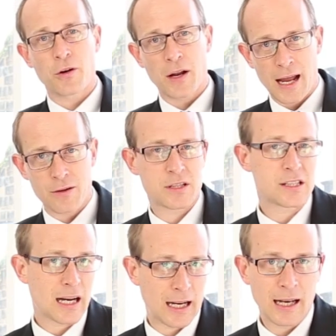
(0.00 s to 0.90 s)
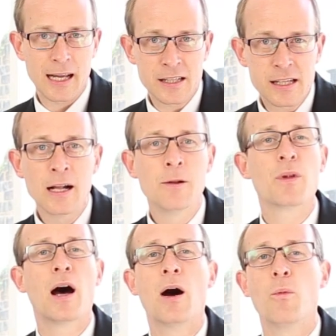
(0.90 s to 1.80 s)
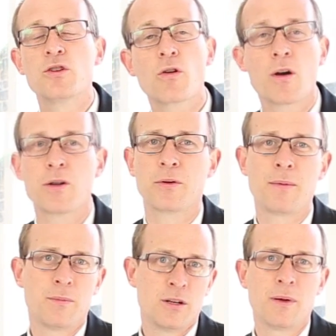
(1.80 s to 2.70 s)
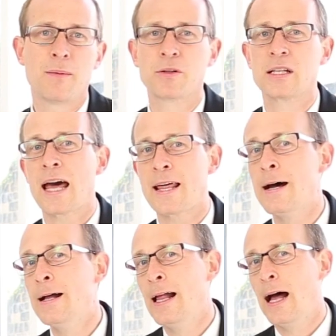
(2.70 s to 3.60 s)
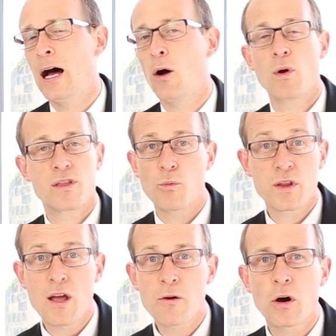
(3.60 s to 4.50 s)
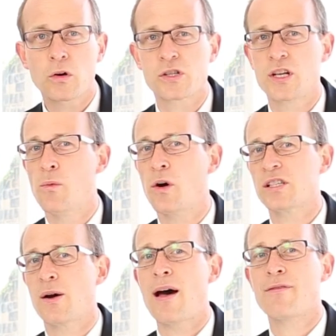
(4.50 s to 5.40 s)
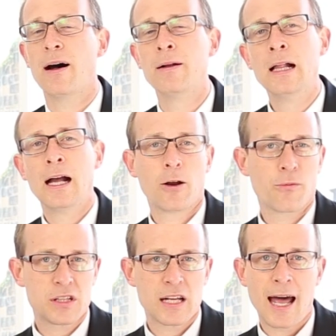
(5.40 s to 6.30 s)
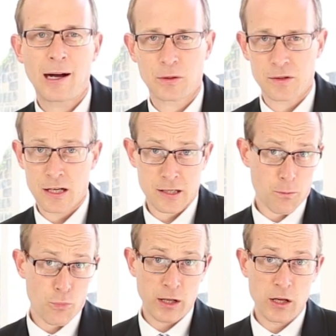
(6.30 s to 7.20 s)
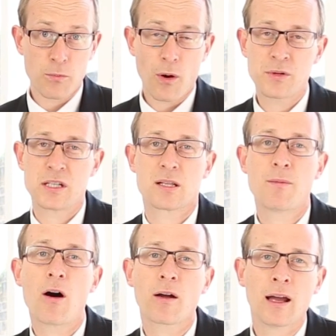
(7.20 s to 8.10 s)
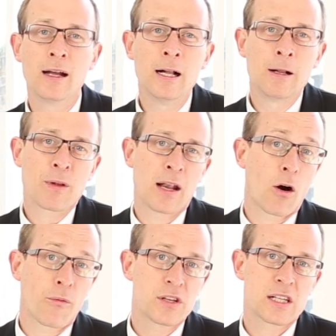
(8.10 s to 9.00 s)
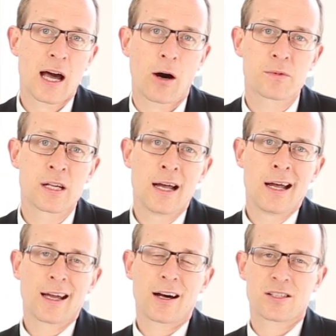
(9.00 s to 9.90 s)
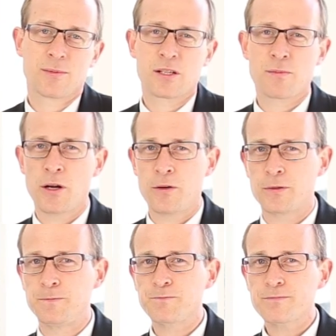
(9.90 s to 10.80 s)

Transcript: have got a house to sell in Leeds, we try and match you people together with no cost to you whatsoever. And obviously it helps us bring you property to the market and obviously helps customers move.